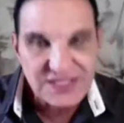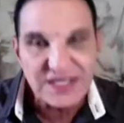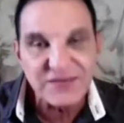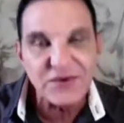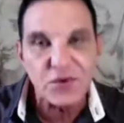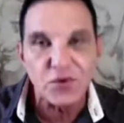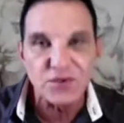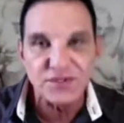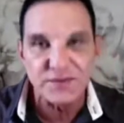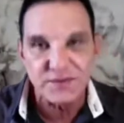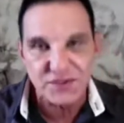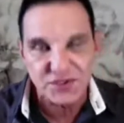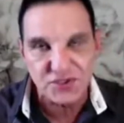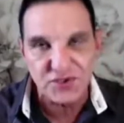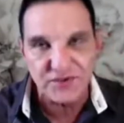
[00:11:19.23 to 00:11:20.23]
He even calls
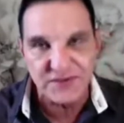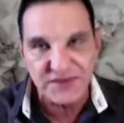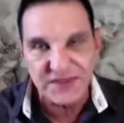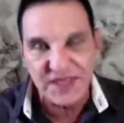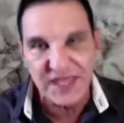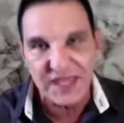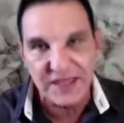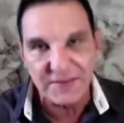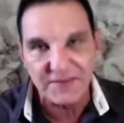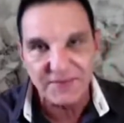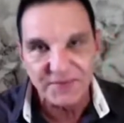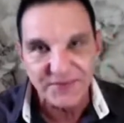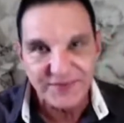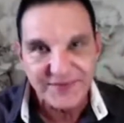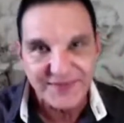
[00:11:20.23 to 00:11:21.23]
him a servant there.
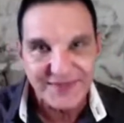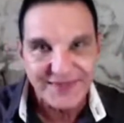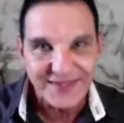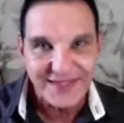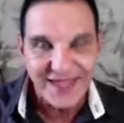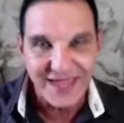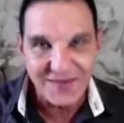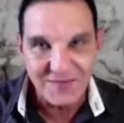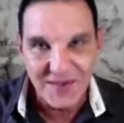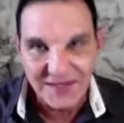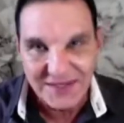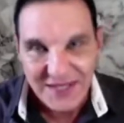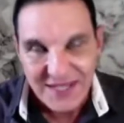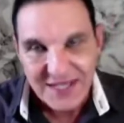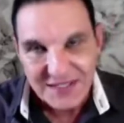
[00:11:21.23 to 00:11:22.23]

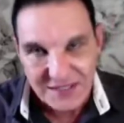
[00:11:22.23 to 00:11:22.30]
Amen.